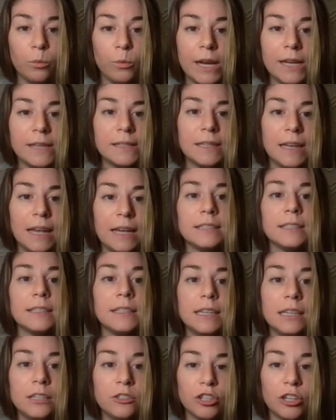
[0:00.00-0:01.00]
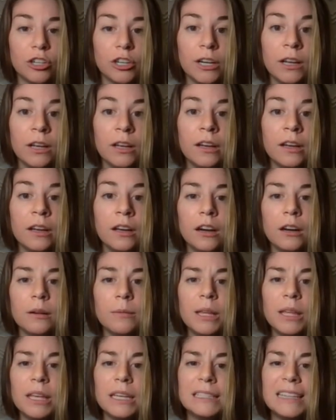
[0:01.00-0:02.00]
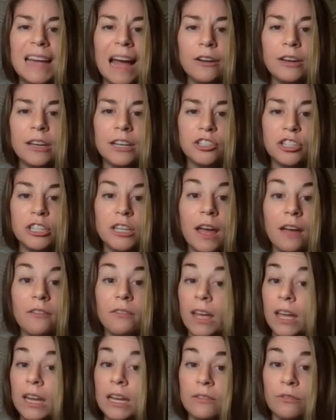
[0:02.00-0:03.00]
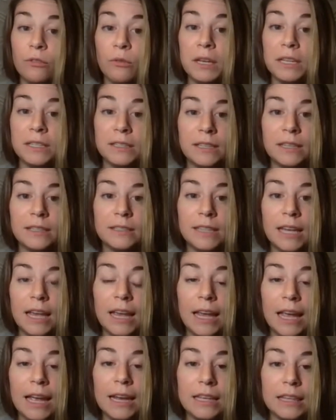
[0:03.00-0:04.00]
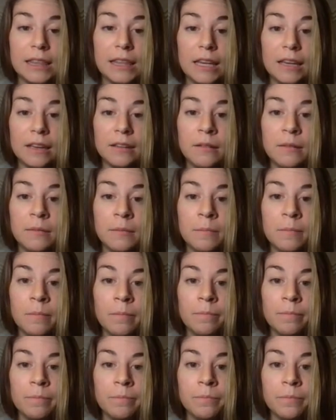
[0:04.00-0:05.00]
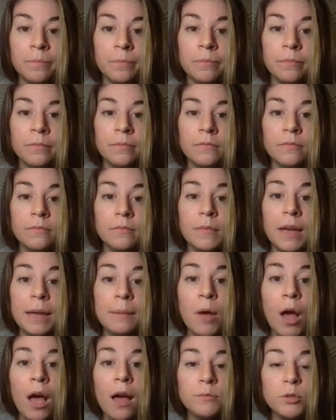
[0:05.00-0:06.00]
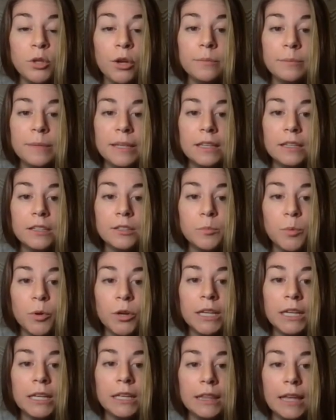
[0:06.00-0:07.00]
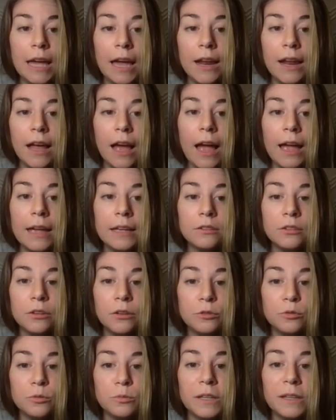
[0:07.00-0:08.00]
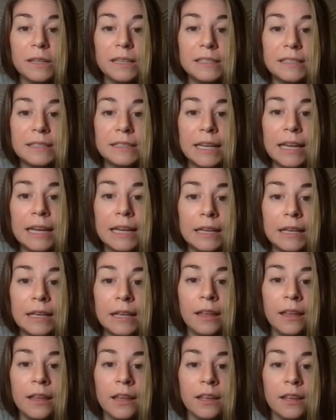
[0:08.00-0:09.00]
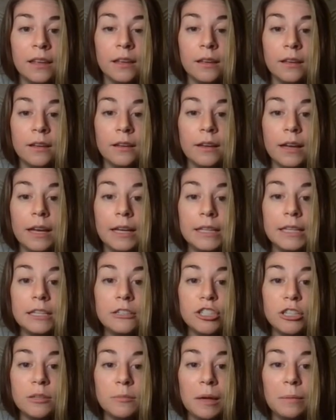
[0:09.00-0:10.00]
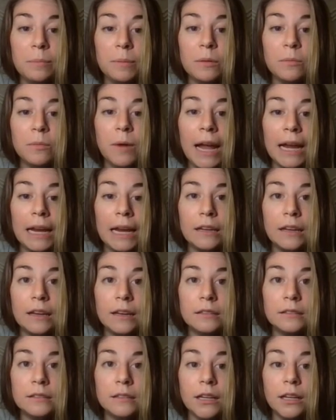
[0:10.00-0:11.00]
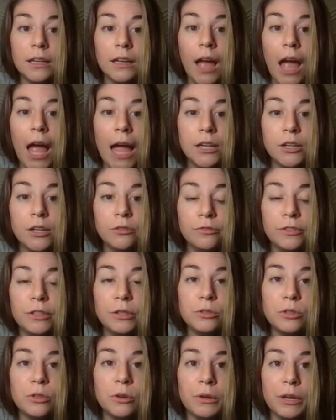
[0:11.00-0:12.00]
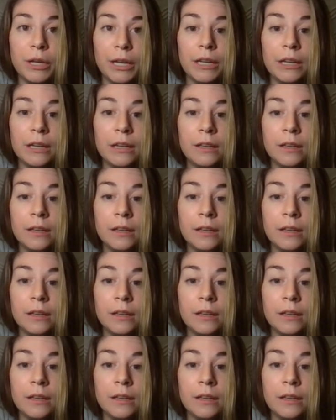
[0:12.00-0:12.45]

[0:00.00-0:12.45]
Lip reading: raisin-esque teacher, Aurella doubted she'd have any voice to say anything. My mom told me this morning that I looked really sick. I think she might be right. I don't feel so good.